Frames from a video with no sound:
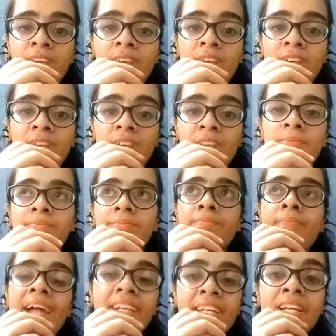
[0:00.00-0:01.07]
uh,
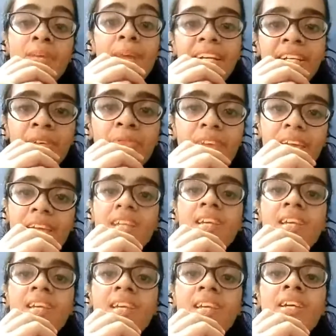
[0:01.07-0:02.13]
bet- in a better way.
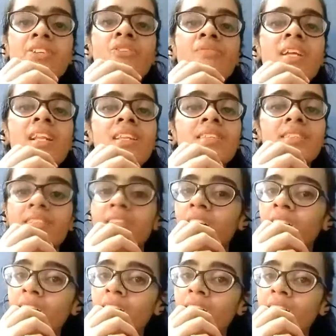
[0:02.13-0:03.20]
You will
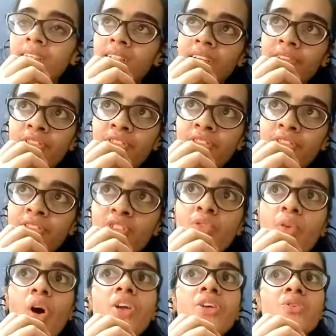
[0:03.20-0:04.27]
uh, if you
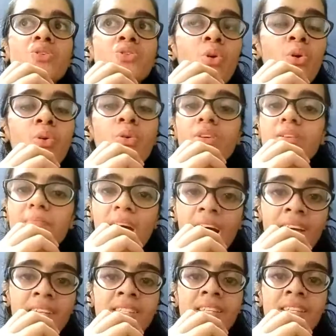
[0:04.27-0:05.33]
want to score good
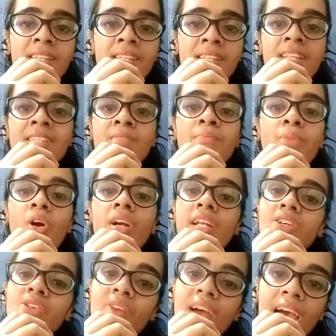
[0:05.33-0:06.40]
marks it's
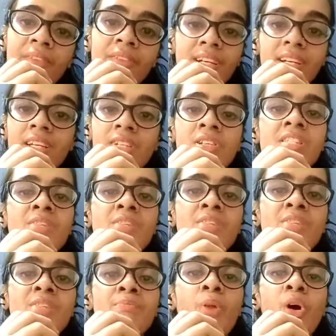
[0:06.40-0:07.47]
important to have it it's
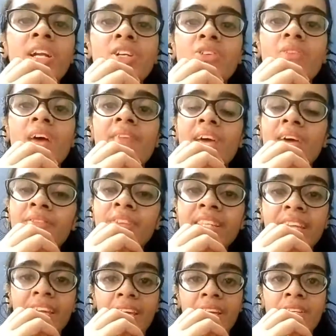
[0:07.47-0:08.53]
important to have
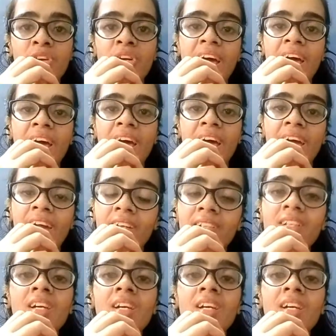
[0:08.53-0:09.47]
everything in your diet